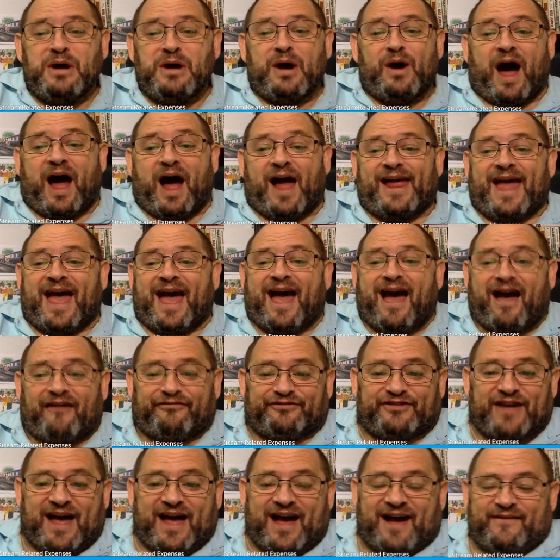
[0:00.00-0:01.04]
I
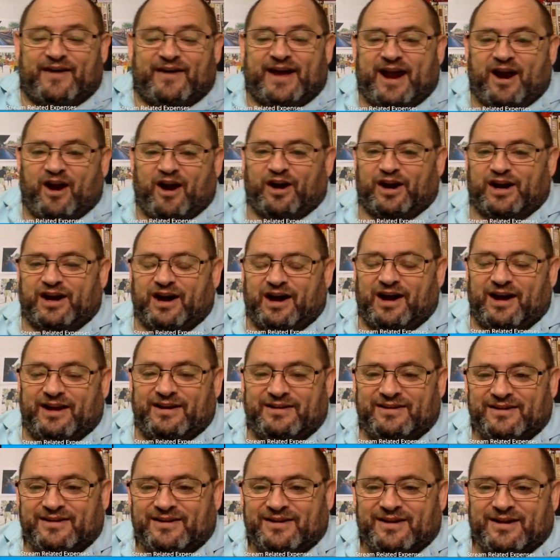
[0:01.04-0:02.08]
have to have a haircut.
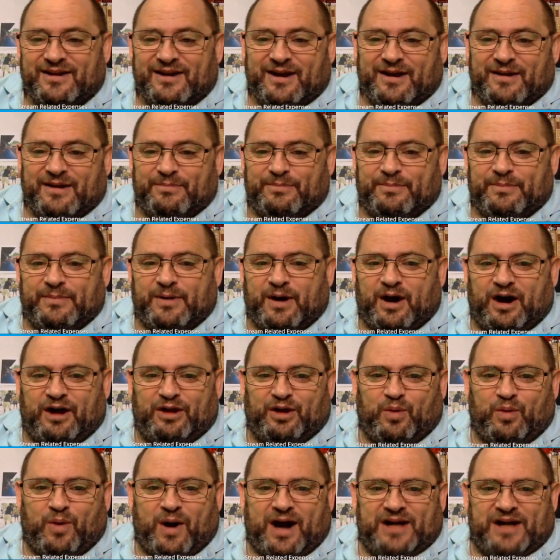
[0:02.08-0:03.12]

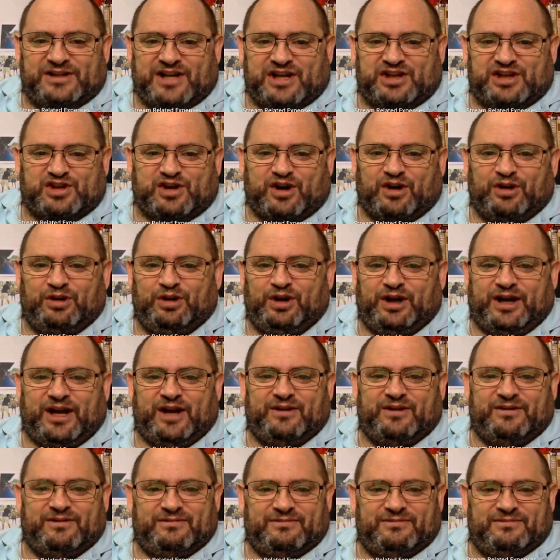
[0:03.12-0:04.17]
Otherwise, I start looking